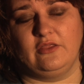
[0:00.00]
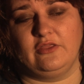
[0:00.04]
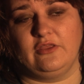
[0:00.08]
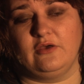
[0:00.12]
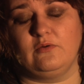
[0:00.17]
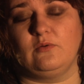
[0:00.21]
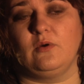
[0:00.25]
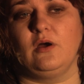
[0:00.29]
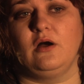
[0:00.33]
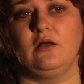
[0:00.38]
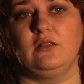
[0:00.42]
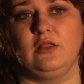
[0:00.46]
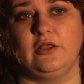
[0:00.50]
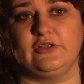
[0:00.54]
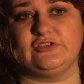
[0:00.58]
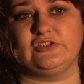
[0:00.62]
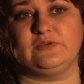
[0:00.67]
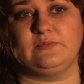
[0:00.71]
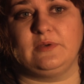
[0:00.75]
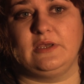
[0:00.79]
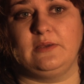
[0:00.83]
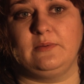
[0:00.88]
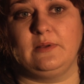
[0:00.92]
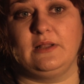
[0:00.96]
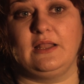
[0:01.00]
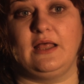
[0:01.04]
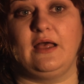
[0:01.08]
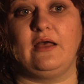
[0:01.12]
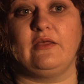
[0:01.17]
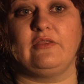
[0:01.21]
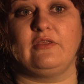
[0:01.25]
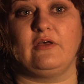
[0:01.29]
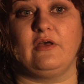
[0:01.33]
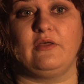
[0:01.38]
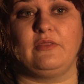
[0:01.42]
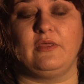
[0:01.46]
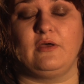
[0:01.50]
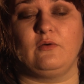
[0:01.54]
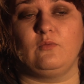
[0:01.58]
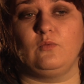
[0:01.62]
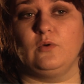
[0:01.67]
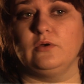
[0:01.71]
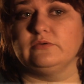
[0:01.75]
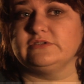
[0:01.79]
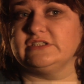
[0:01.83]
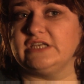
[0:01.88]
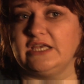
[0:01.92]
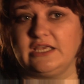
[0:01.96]
there are lots of people out there that
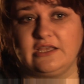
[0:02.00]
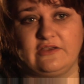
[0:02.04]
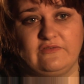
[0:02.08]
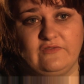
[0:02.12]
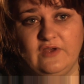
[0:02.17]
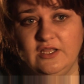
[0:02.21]
will take